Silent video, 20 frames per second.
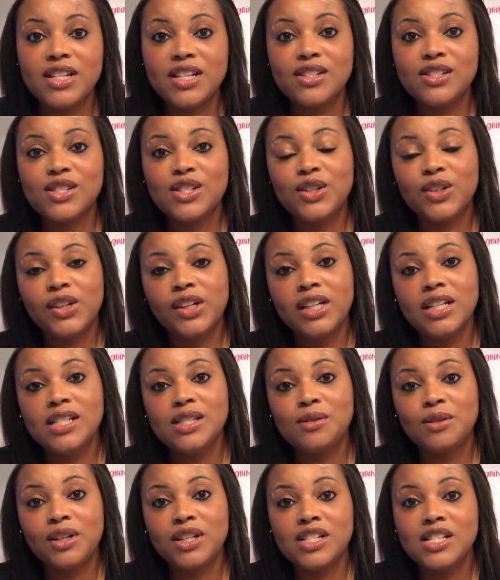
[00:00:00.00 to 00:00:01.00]
tale
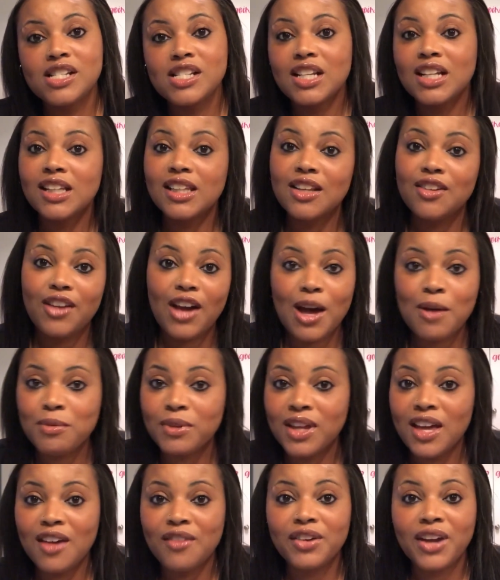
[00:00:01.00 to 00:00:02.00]
stories where you're just gonna live
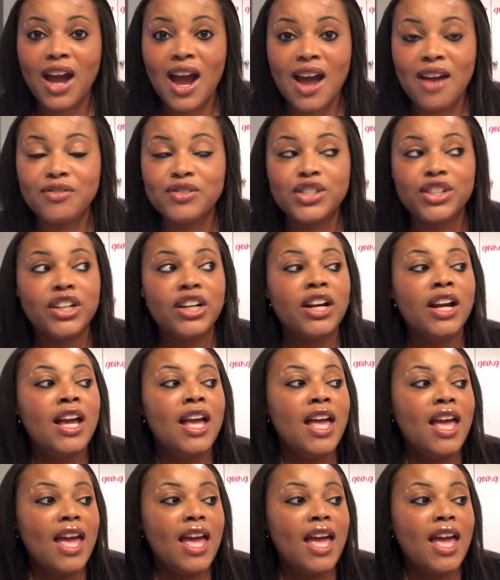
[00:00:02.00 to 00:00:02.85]
happily ever after.